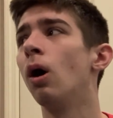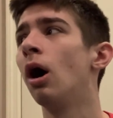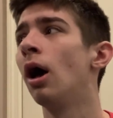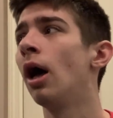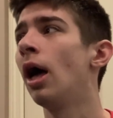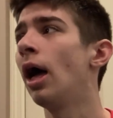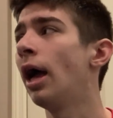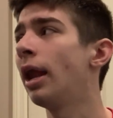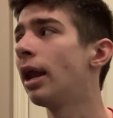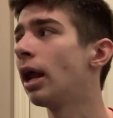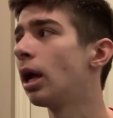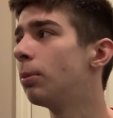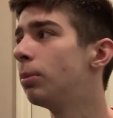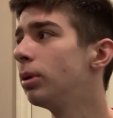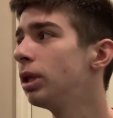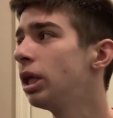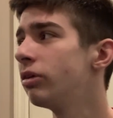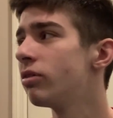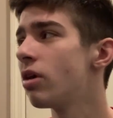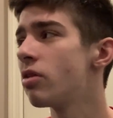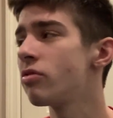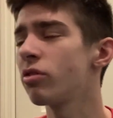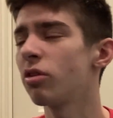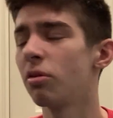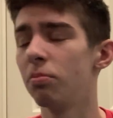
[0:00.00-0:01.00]
And I believe
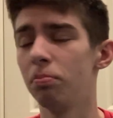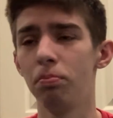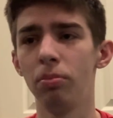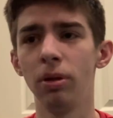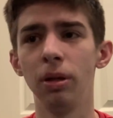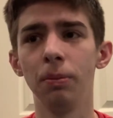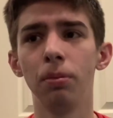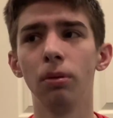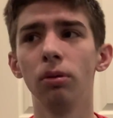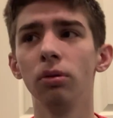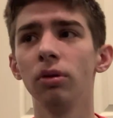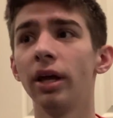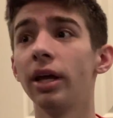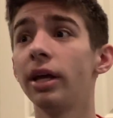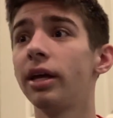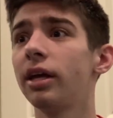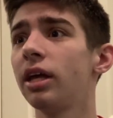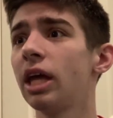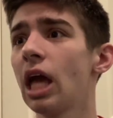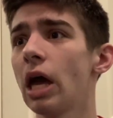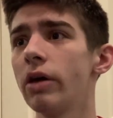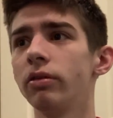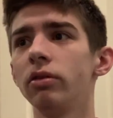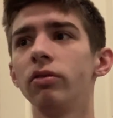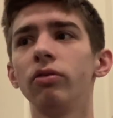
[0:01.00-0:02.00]
I've heard people like
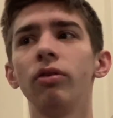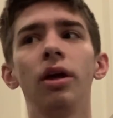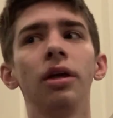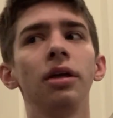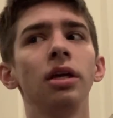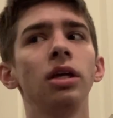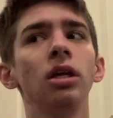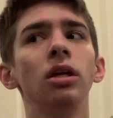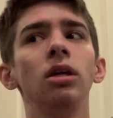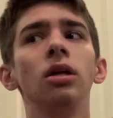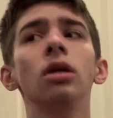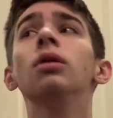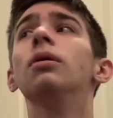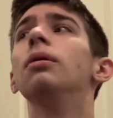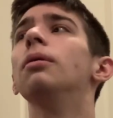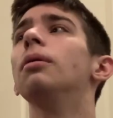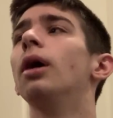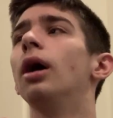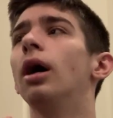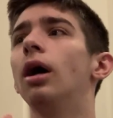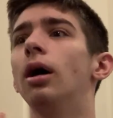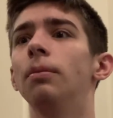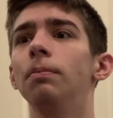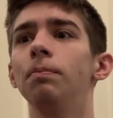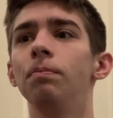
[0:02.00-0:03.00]
Kevin Feige,
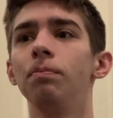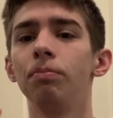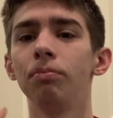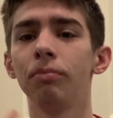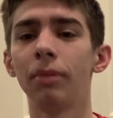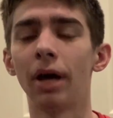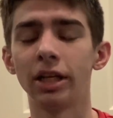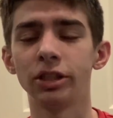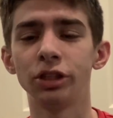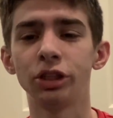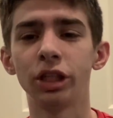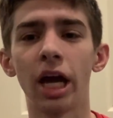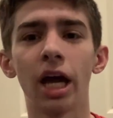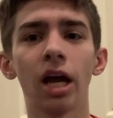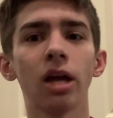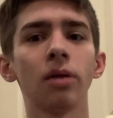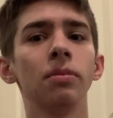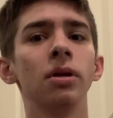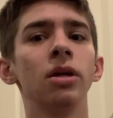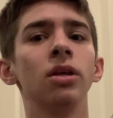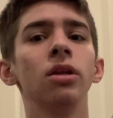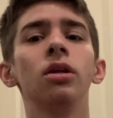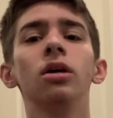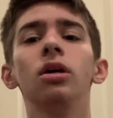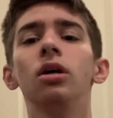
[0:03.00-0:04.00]
Matt
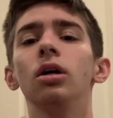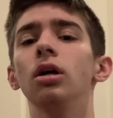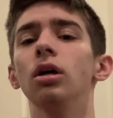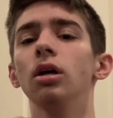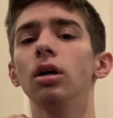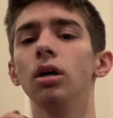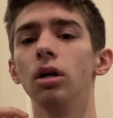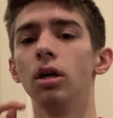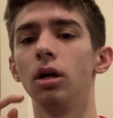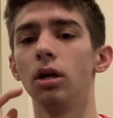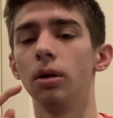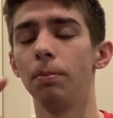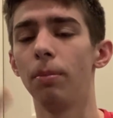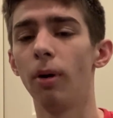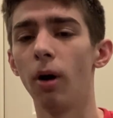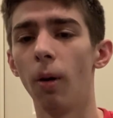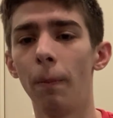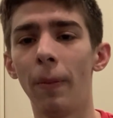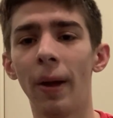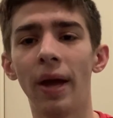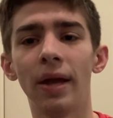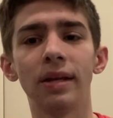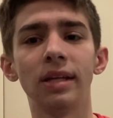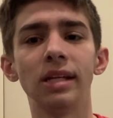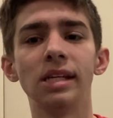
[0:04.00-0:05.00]
Shakman, Paul
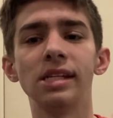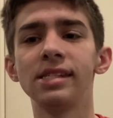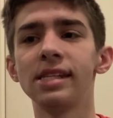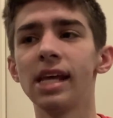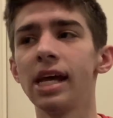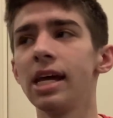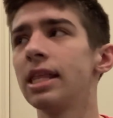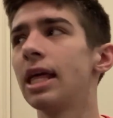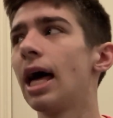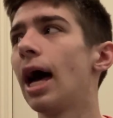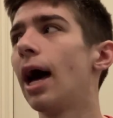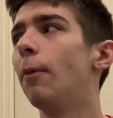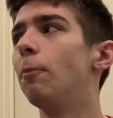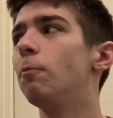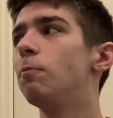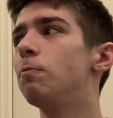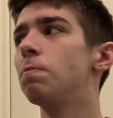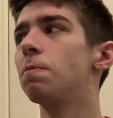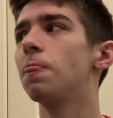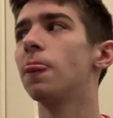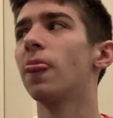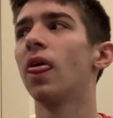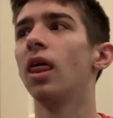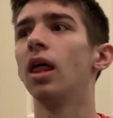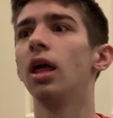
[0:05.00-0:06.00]
Bettany say that.
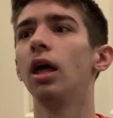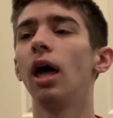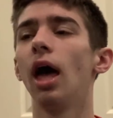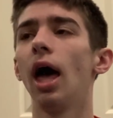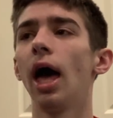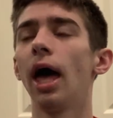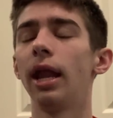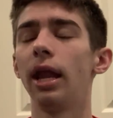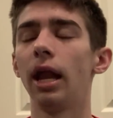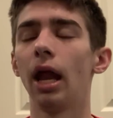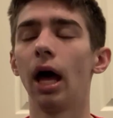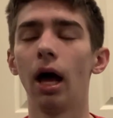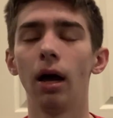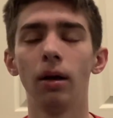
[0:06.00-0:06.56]
And